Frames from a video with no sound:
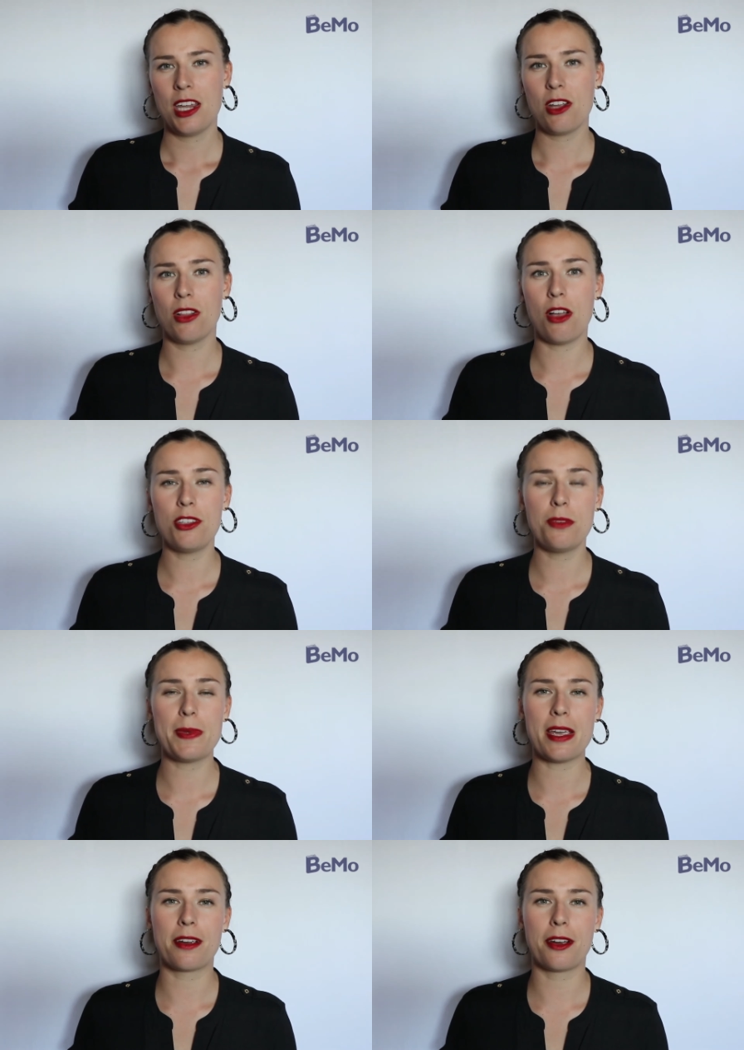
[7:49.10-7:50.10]
You'll also
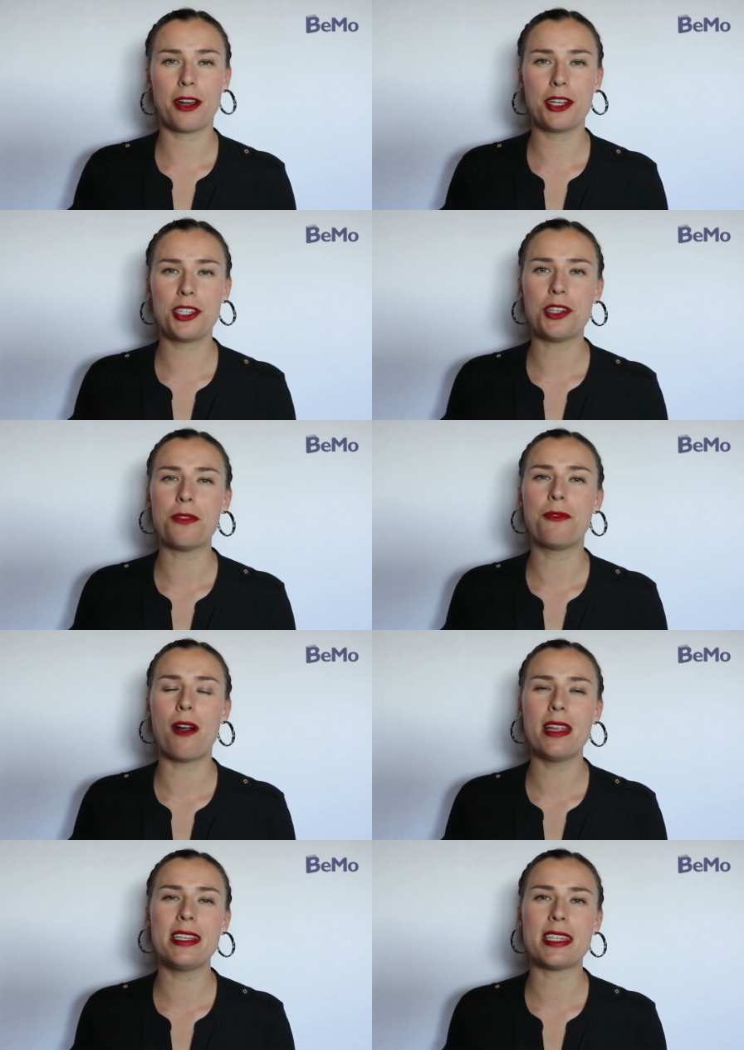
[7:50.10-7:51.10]
be encouraged to
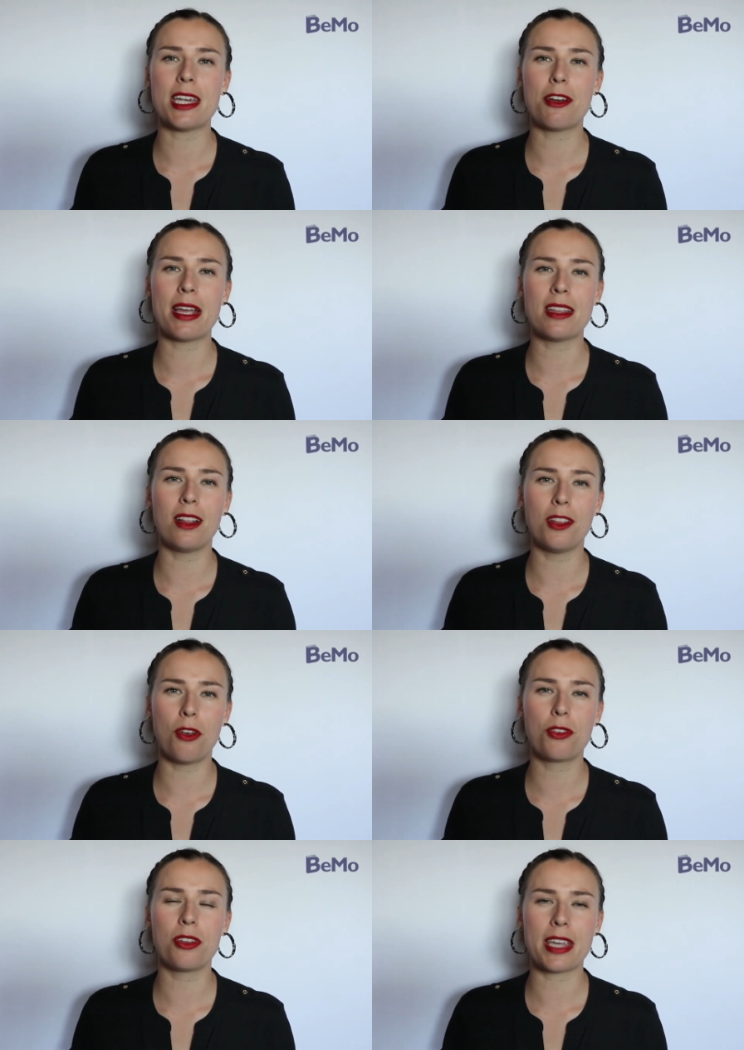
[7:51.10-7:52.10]
volunteer in the
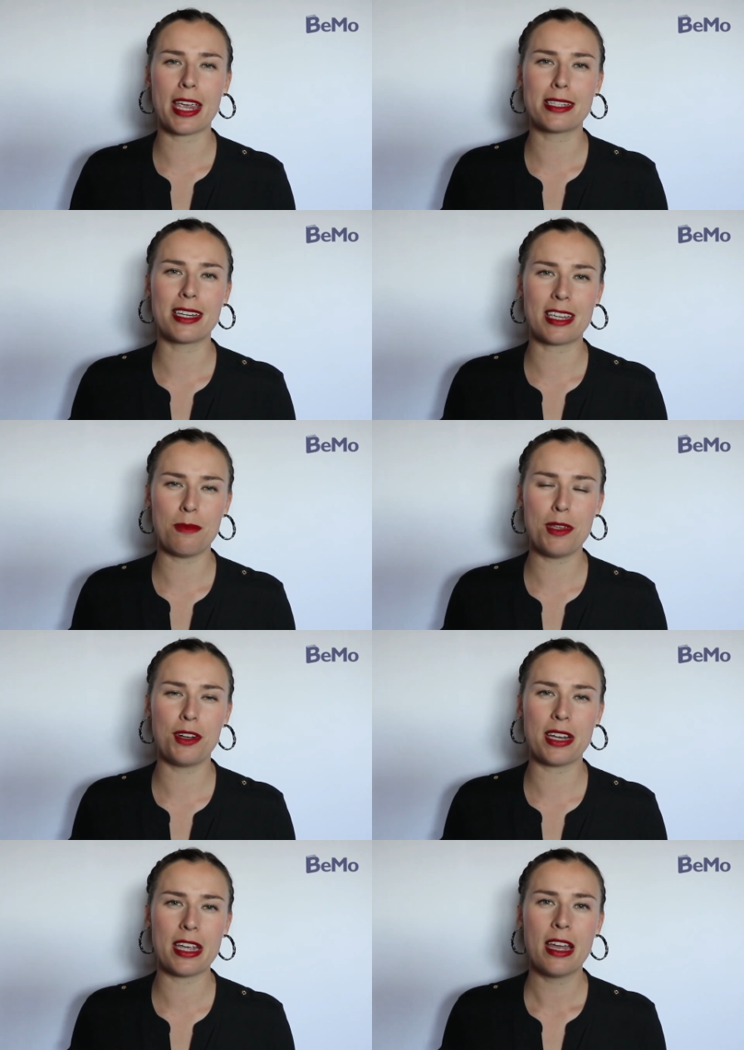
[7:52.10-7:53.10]
local Kingston
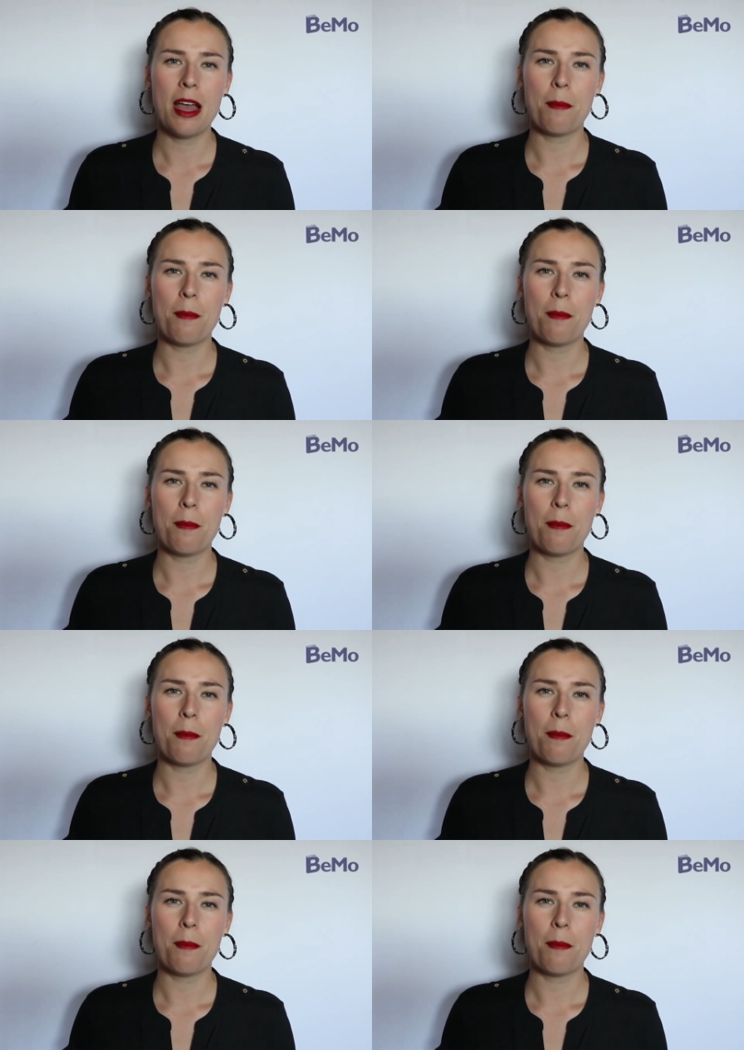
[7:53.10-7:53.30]
community